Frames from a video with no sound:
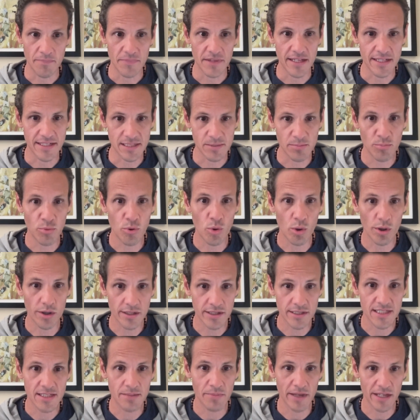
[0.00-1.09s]
it's
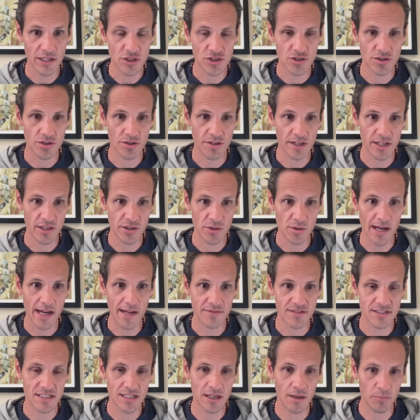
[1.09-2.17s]
important to make sure that you have
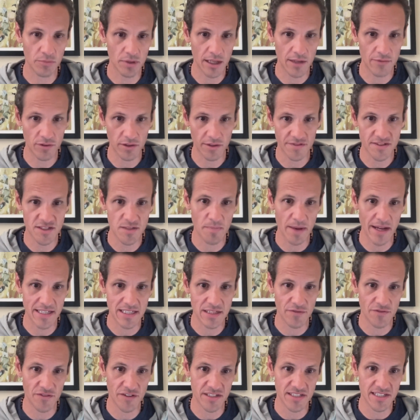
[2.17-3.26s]
some level of
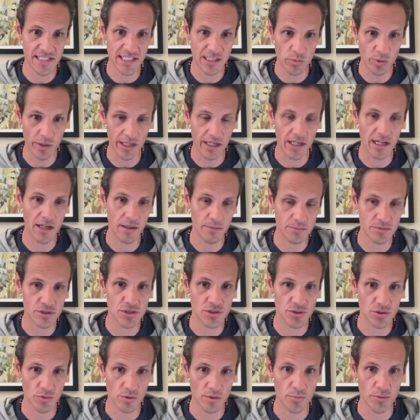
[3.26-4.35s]
specificity when it comes
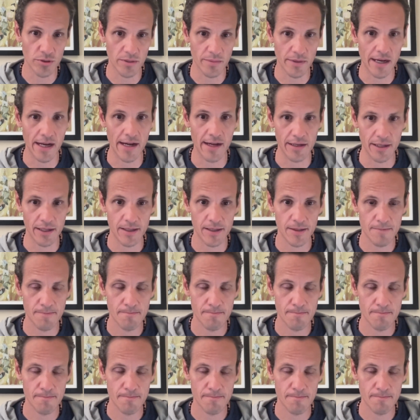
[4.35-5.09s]
to a prebiotic.